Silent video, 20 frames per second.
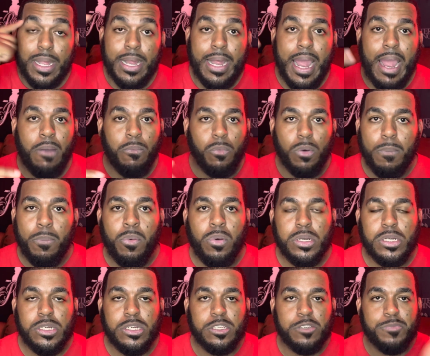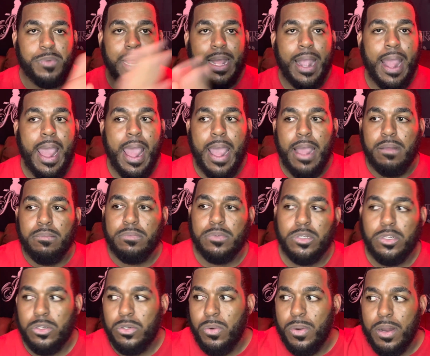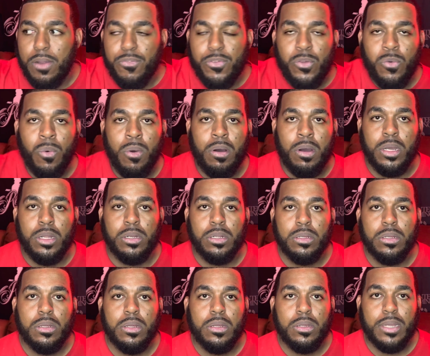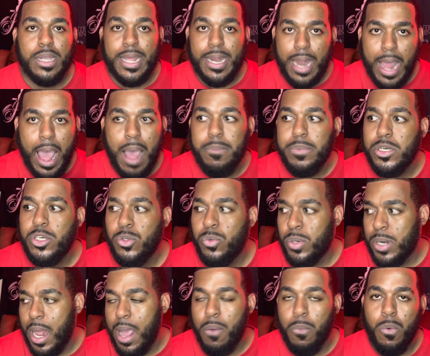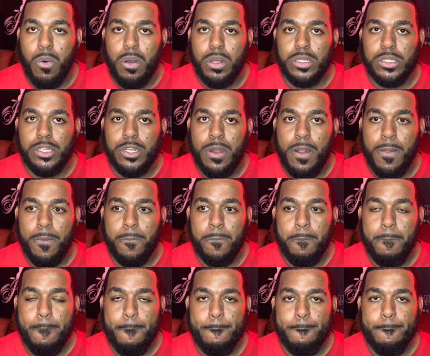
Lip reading: At what point you just be like, do whatever you want, and I'm gonna do what I want, you know?